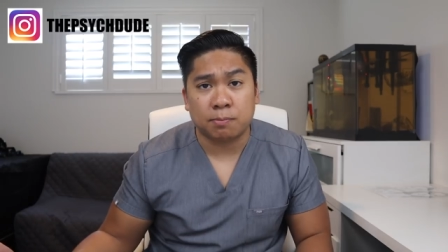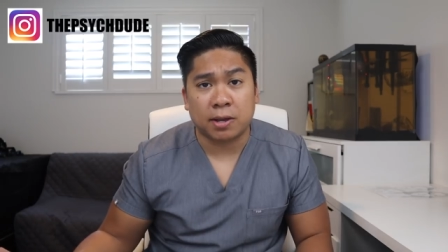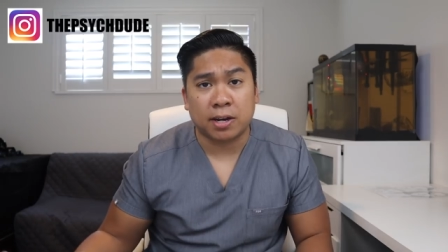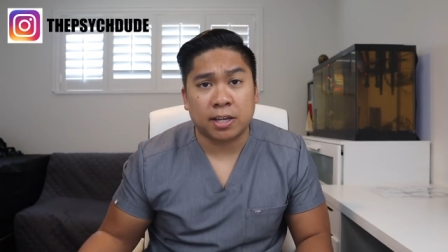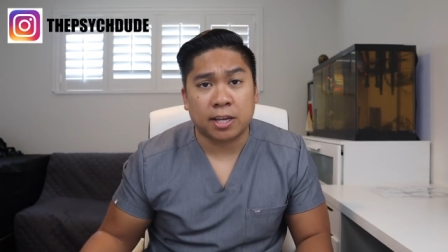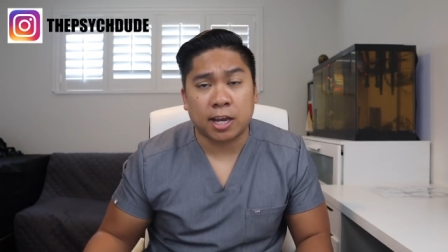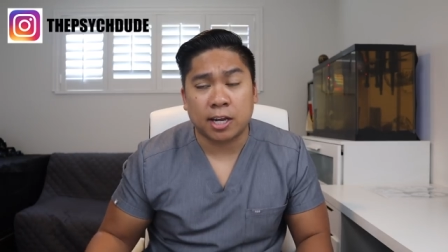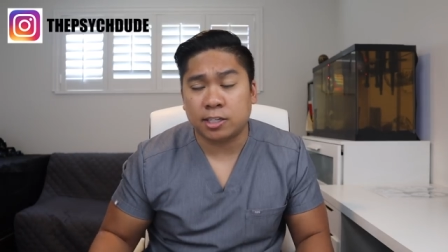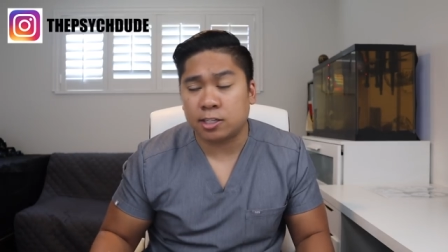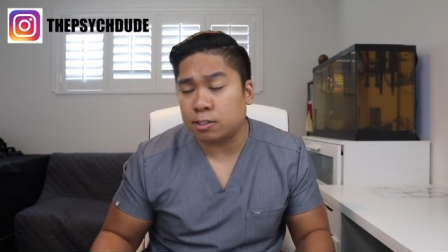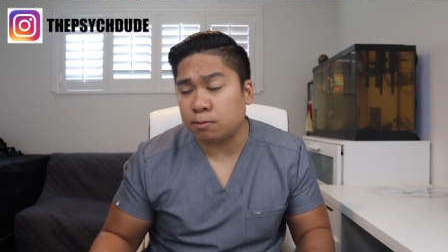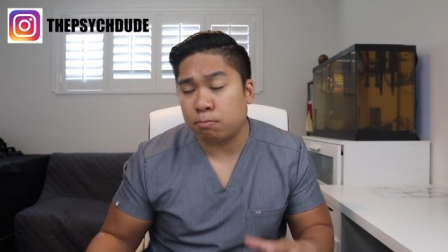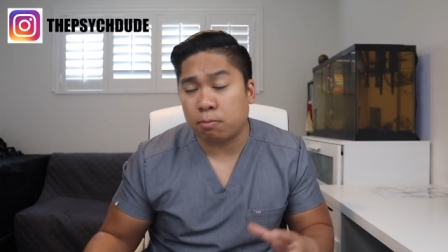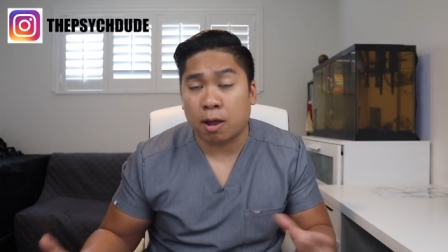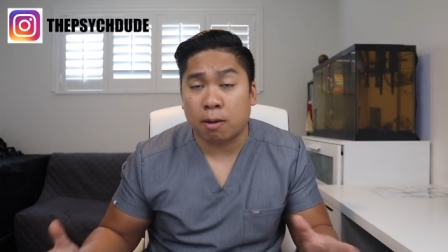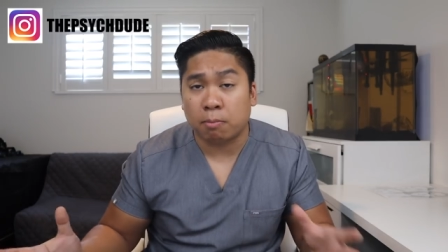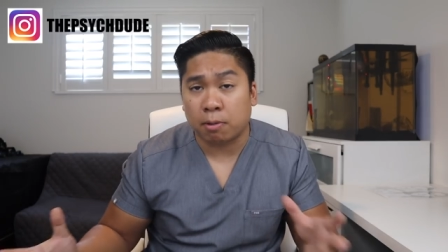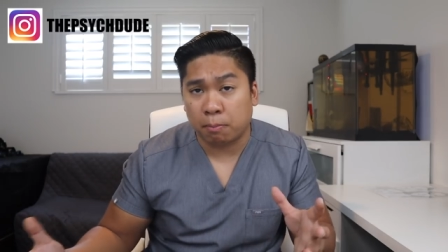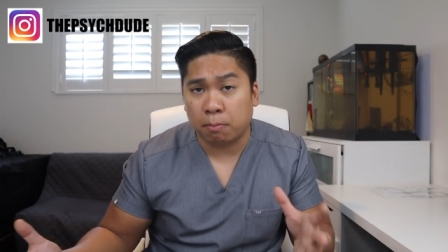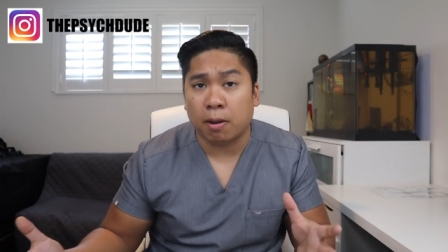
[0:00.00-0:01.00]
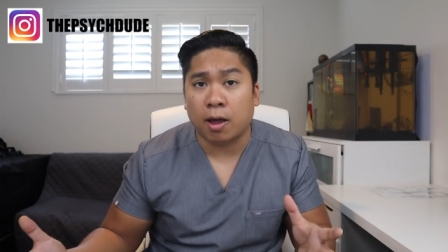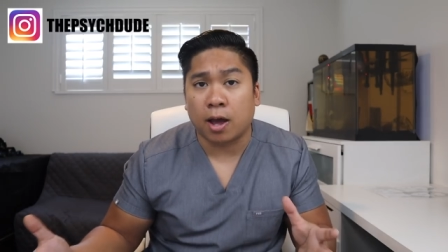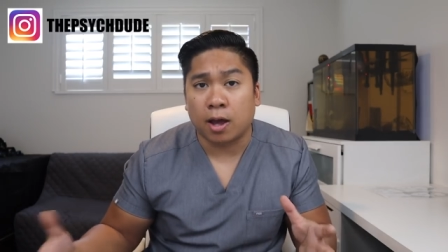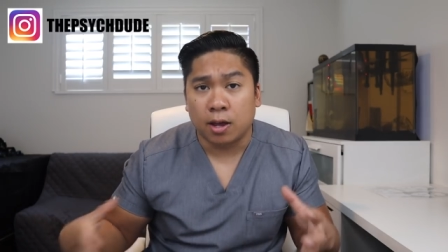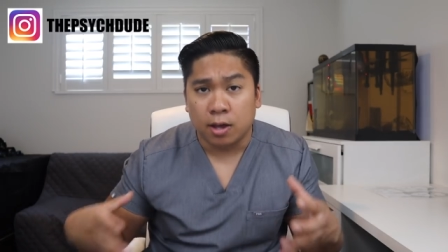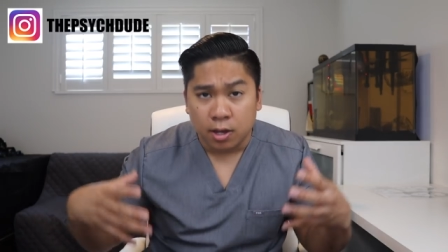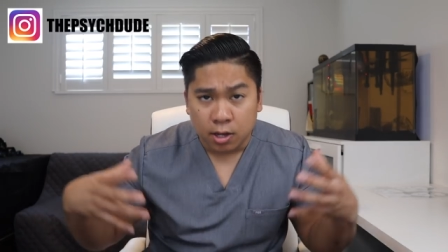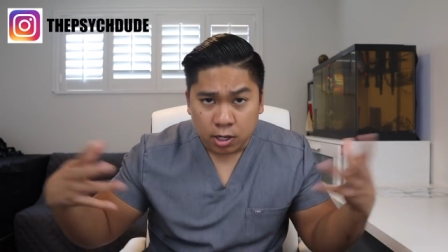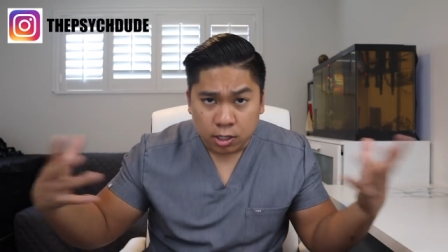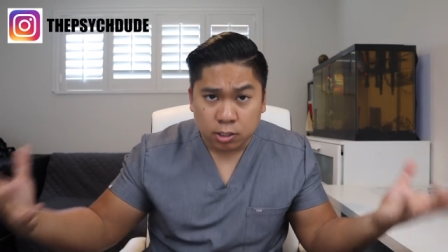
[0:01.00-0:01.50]
medications, blah blah blah.
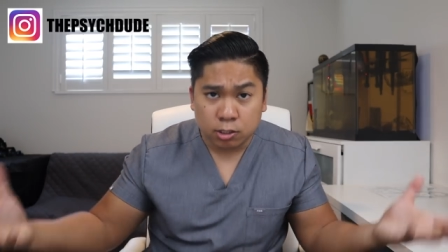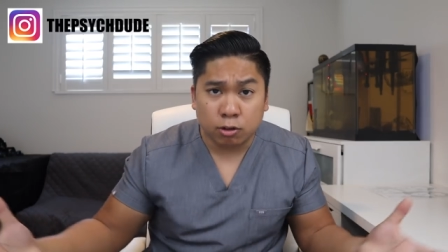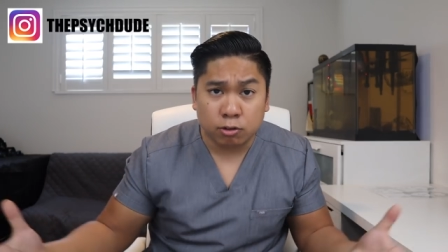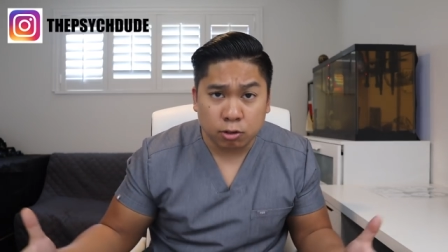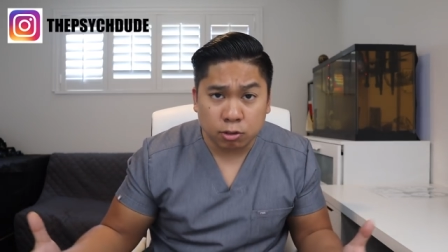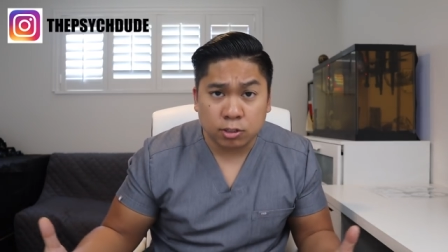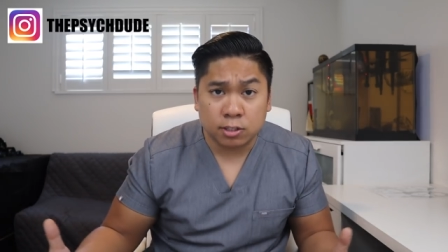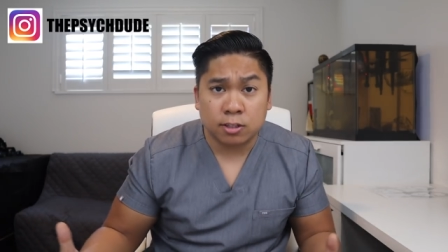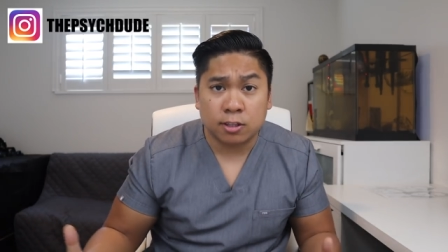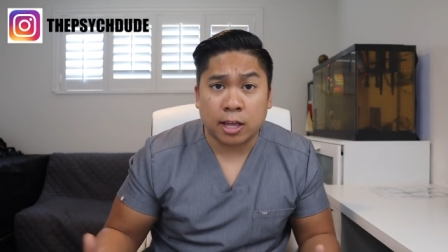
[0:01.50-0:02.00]
So those,